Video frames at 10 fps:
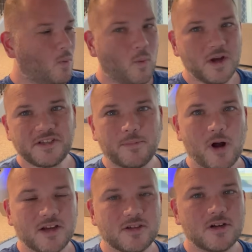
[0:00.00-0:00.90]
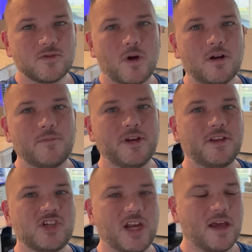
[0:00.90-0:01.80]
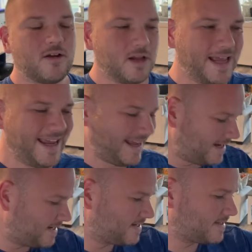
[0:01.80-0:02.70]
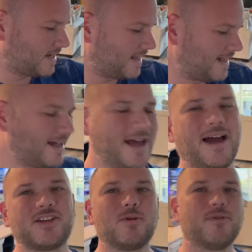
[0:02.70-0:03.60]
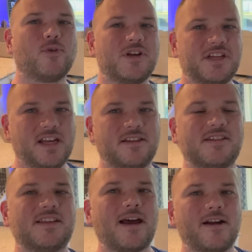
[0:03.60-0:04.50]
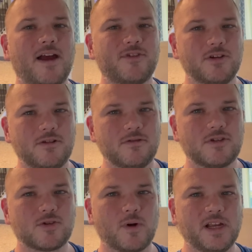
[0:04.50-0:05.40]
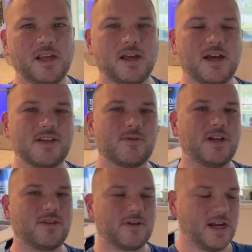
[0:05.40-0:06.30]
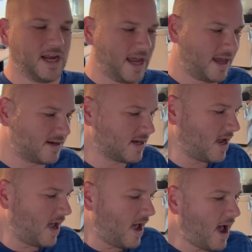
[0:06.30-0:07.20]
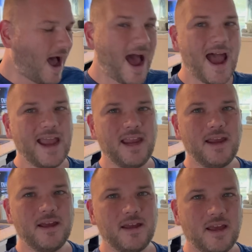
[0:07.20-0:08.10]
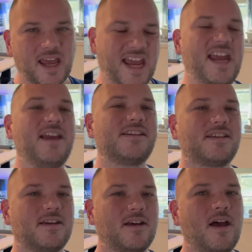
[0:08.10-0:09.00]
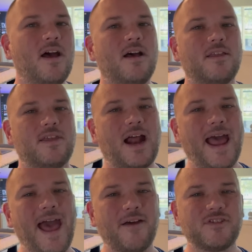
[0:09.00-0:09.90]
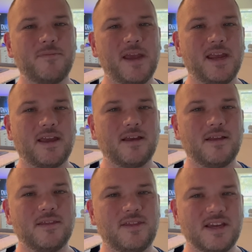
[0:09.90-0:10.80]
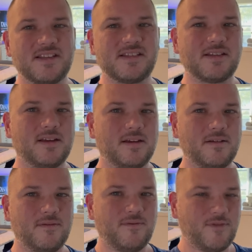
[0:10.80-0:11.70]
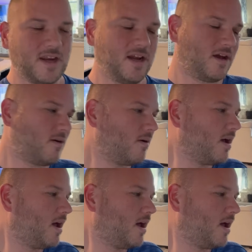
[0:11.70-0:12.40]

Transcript: What's up, rock stars? Welcome into the channel. It is uh, October 14th. It's Saturday afternoon, 2023, 20, uh, and I hate that I have to make this video.